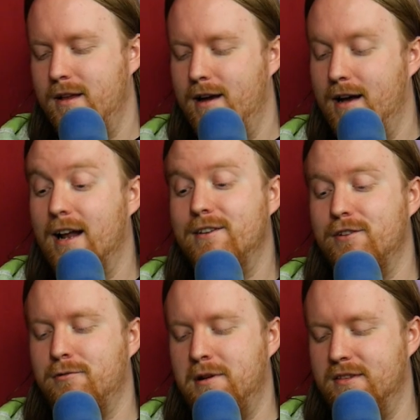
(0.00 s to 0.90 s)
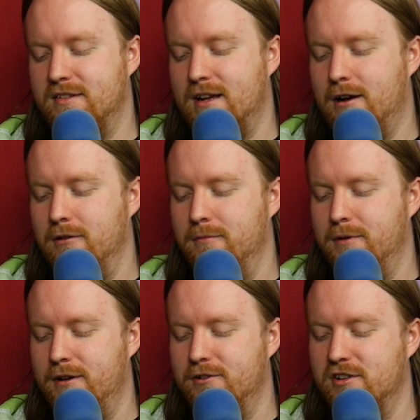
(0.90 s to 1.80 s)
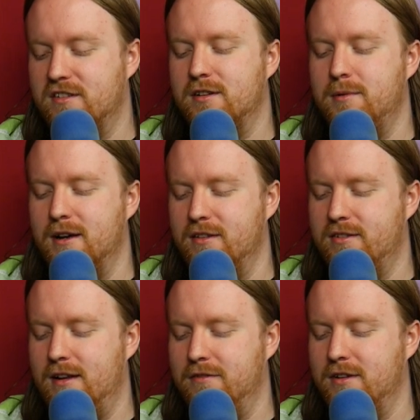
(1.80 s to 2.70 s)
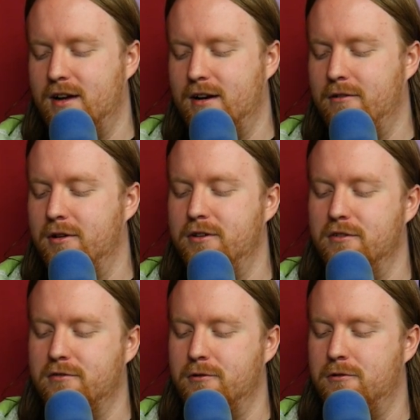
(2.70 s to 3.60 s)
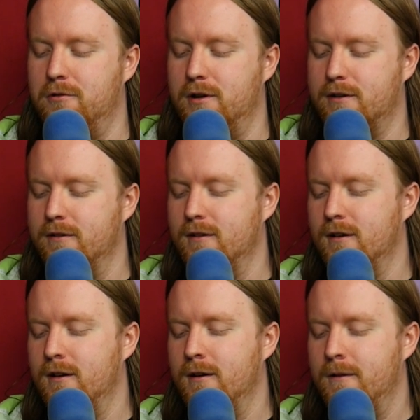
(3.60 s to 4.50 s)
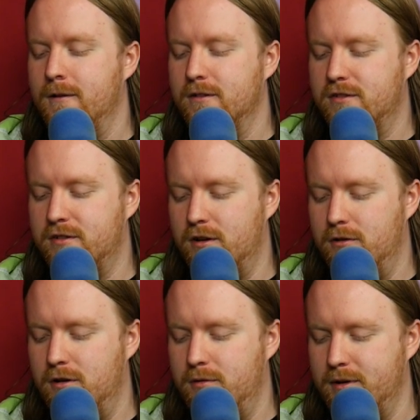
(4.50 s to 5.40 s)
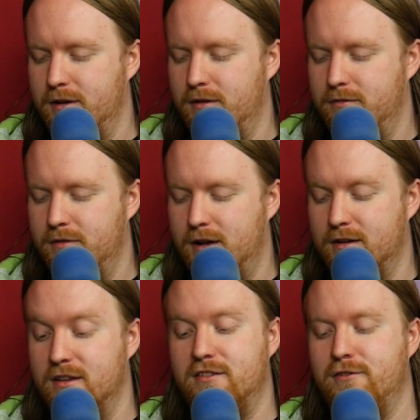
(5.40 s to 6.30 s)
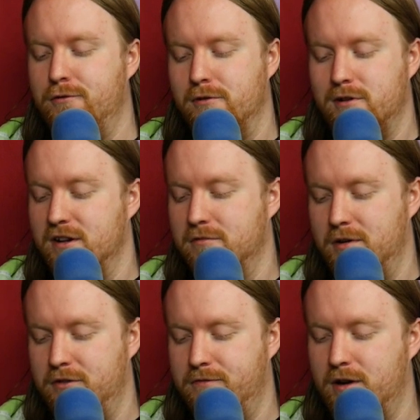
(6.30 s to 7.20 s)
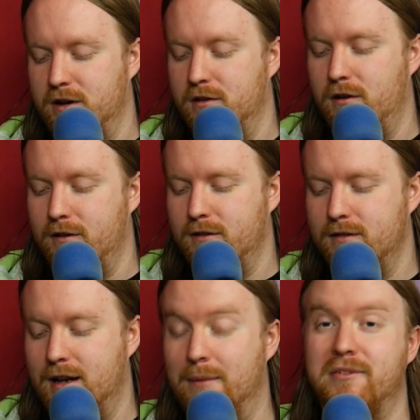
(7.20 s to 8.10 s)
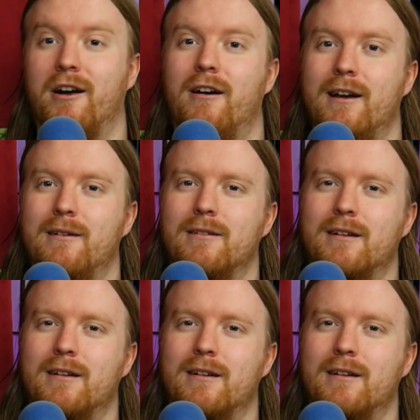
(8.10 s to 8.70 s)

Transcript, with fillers: yeah, I did tweet this out, but just to be on the safe side, and I want to do this real quick. So, oh my god, yeah, it's too long. It's, it's way too fucking long. long. Yeah. And I'm sorry.